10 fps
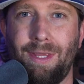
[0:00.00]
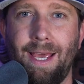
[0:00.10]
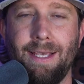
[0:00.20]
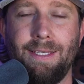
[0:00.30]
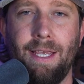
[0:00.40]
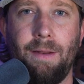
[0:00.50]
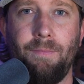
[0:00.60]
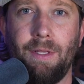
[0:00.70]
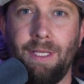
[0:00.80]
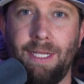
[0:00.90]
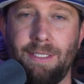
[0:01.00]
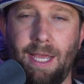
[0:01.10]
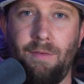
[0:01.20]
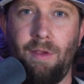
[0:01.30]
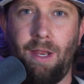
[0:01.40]
with that said, let's
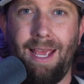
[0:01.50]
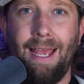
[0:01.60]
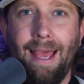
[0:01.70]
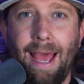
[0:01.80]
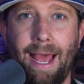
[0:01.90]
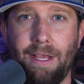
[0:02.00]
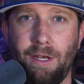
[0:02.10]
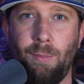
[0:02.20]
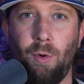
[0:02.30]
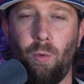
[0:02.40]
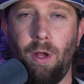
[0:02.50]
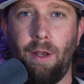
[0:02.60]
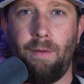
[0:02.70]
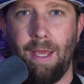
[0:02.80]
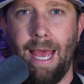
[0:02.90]
dive in. Hack number
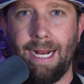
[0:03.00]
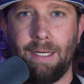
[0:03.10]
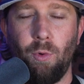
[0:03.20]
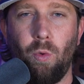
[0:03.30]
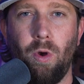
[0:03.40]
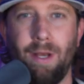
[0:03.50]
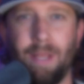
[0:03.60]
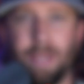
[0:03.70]
one. Hack number one